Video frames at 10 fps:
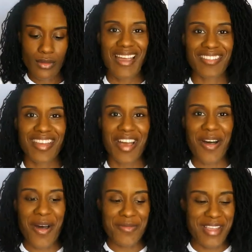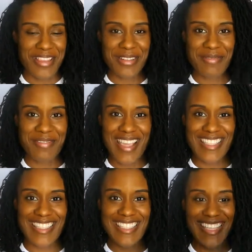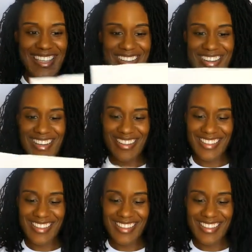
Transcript: I got all my little presents here.